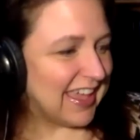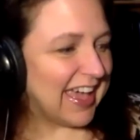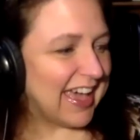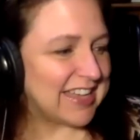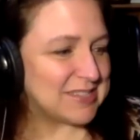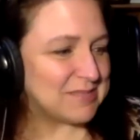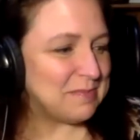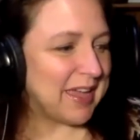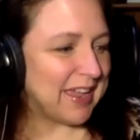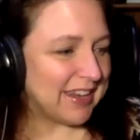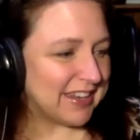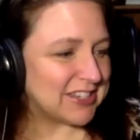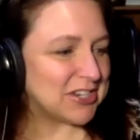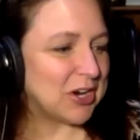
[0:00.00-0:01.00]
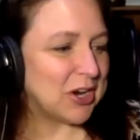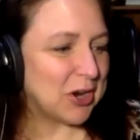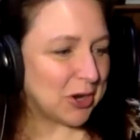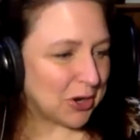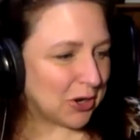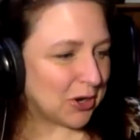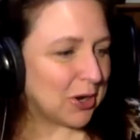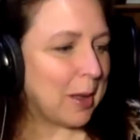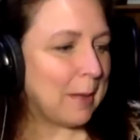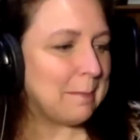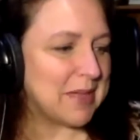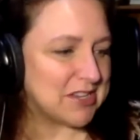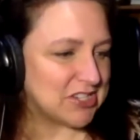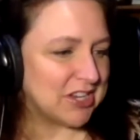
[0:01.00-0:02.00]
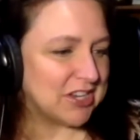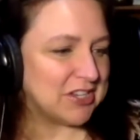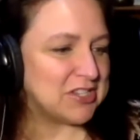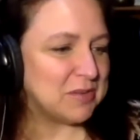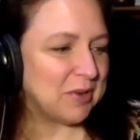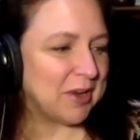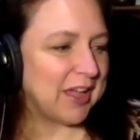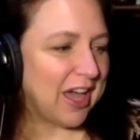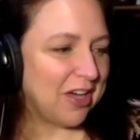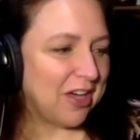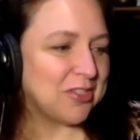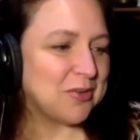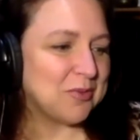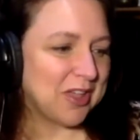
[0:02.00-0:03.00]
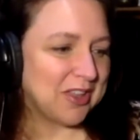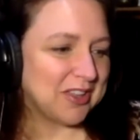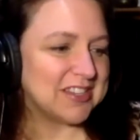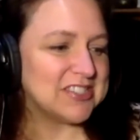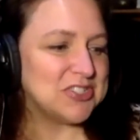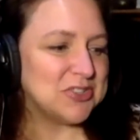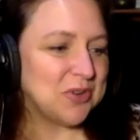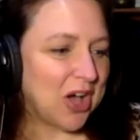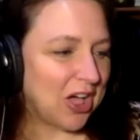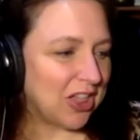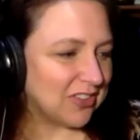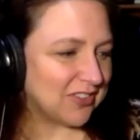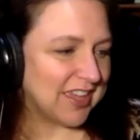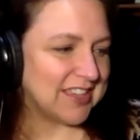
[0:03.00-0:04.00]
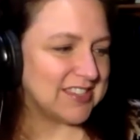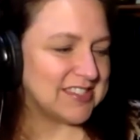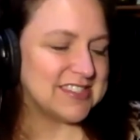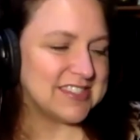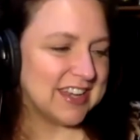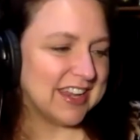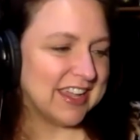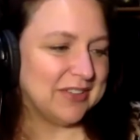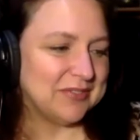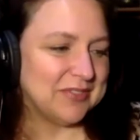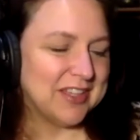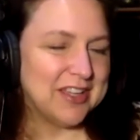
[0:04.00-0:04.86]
has made it her mission to bring health and wellness to all of Kansas City.